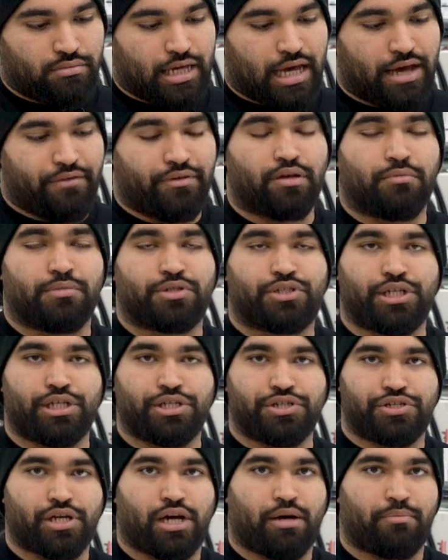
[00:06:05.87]
having a
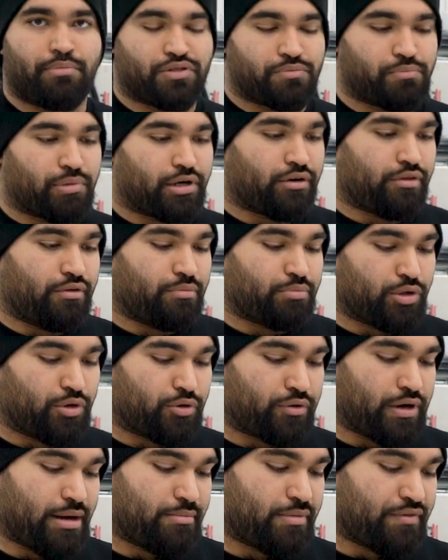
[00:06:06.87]
machine shop as part of the
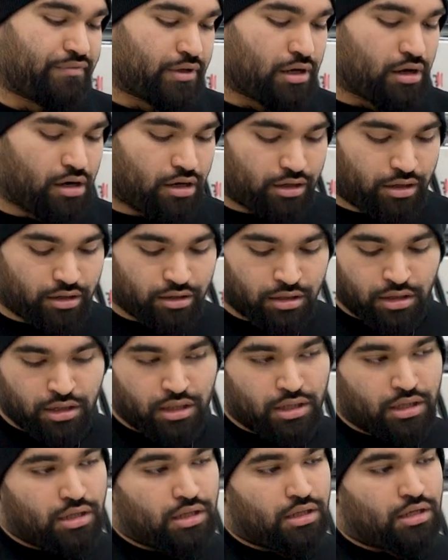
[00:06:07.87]
program of the car,
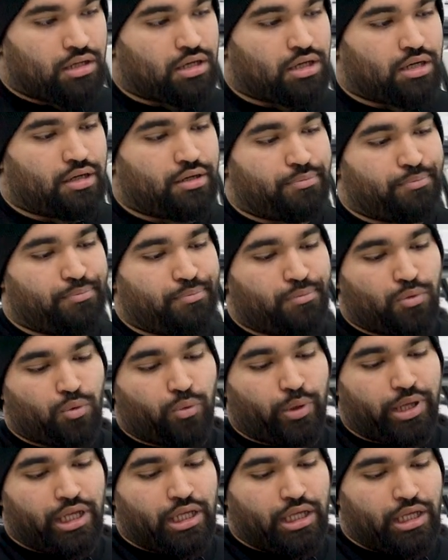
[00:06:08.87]
um,
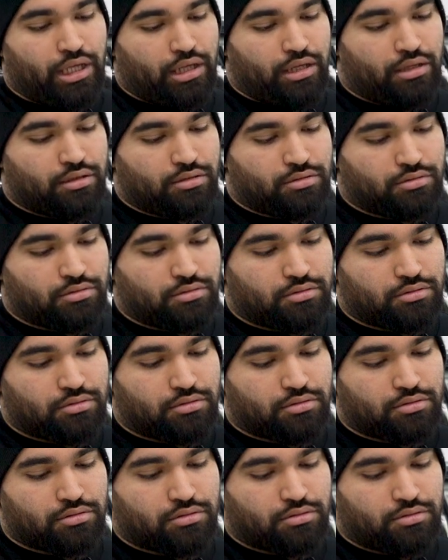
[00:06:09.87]
we
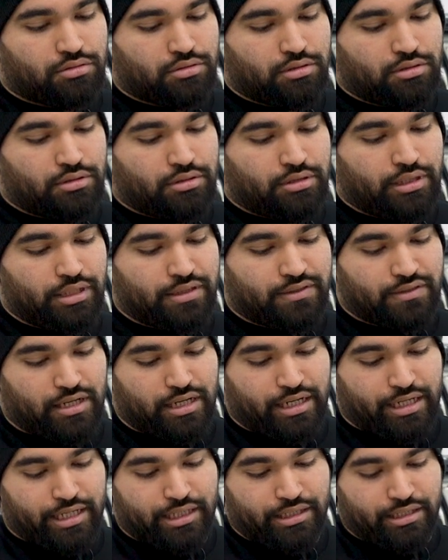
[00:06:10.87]

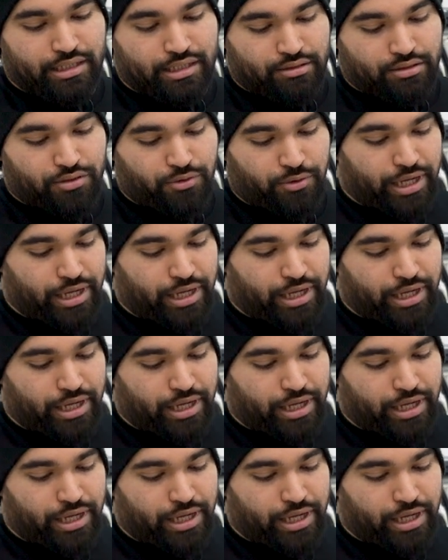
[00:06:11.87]
designed and